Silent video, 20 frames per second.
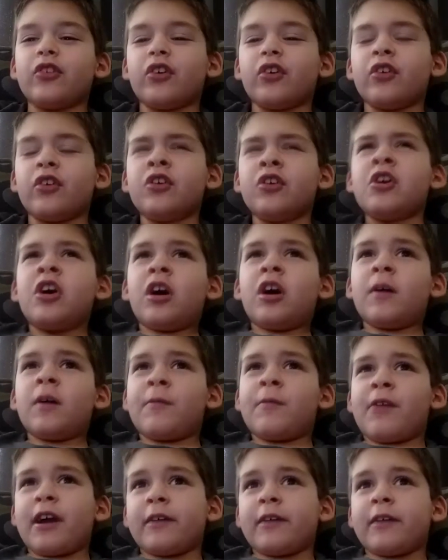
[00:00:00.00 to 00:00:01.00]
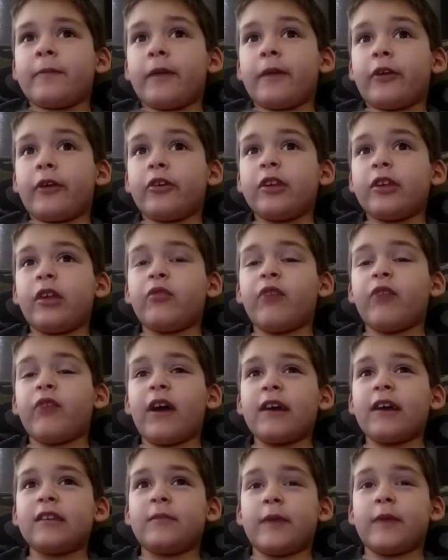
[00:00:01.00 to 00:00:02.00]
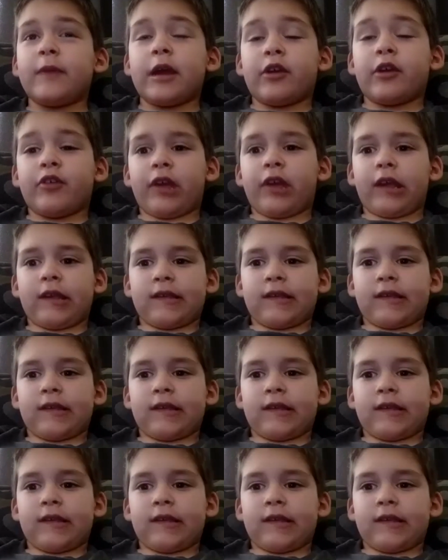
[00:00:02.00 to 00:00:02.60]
are the blackberries and raspberries.